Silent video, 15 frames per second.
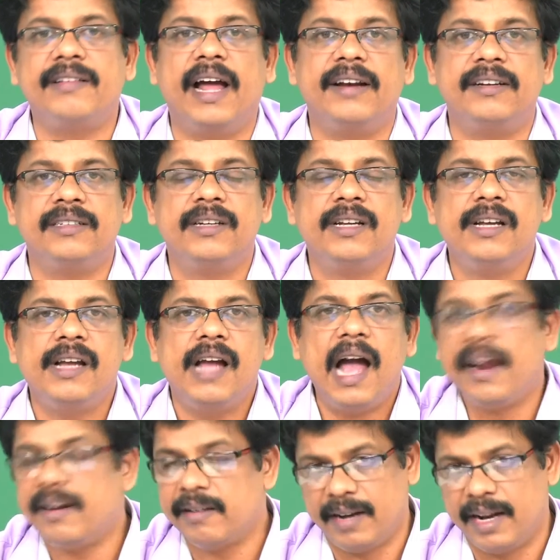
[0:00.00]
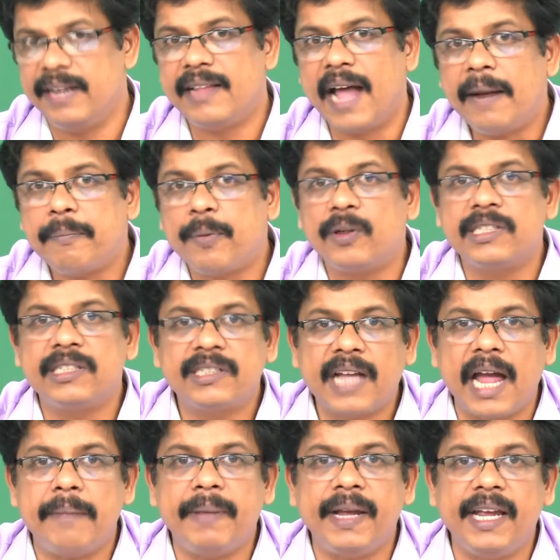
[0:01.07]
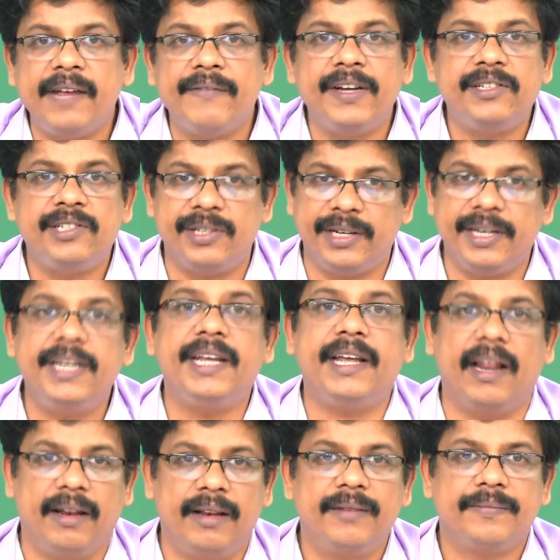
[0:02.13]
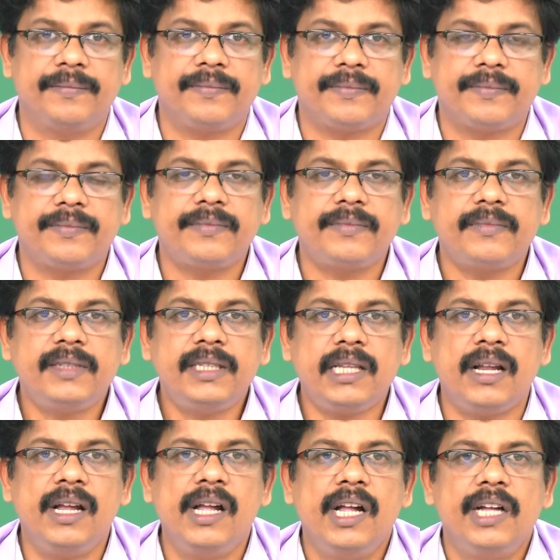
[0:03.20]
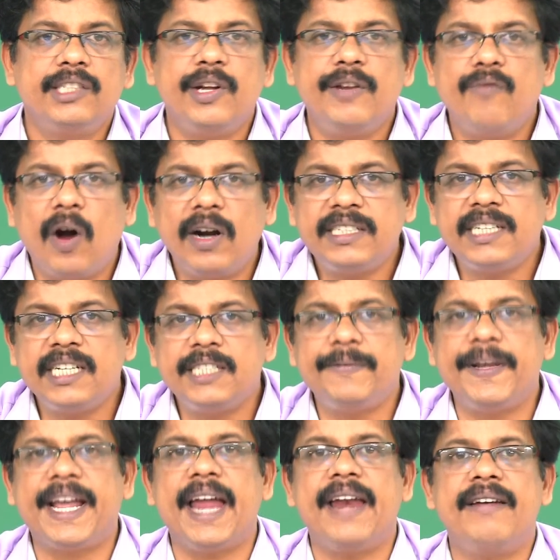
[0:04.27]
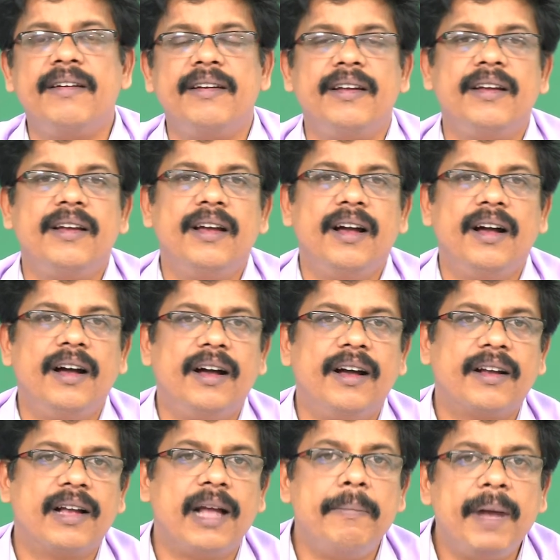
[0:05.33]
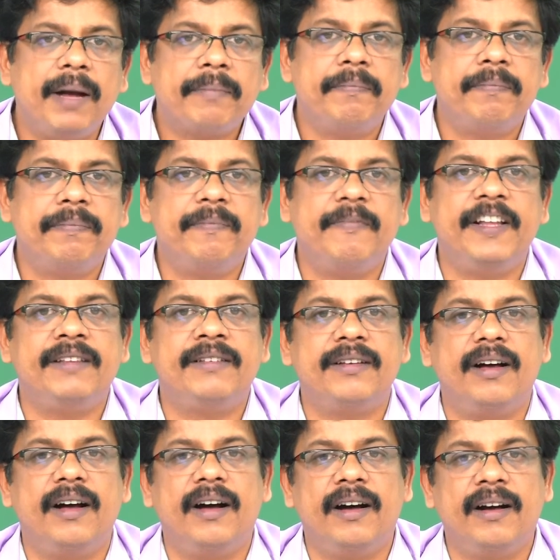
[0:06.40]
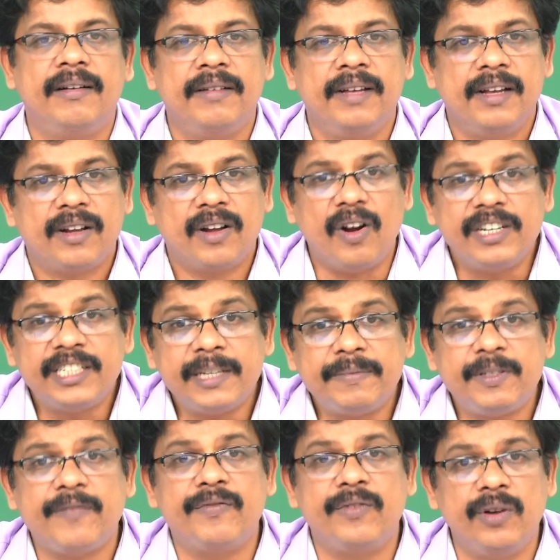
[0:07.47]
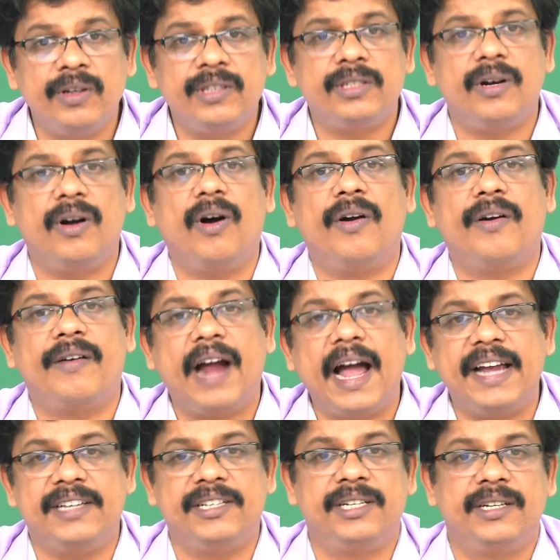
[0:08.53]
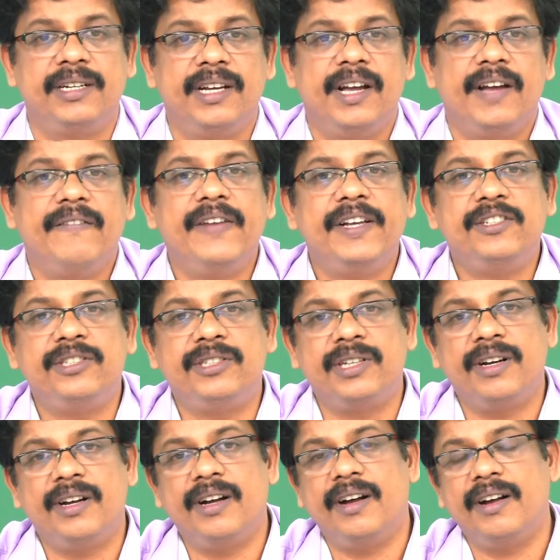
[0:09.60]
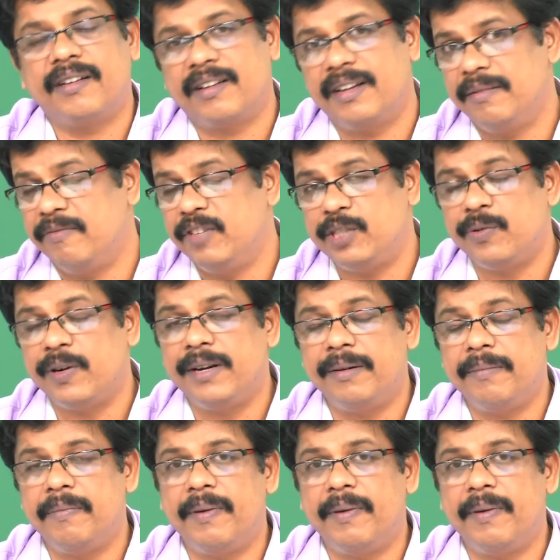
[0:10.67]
that, and in that process can be even tyrannical. So, in what sense we can come up with a concept of good or right which would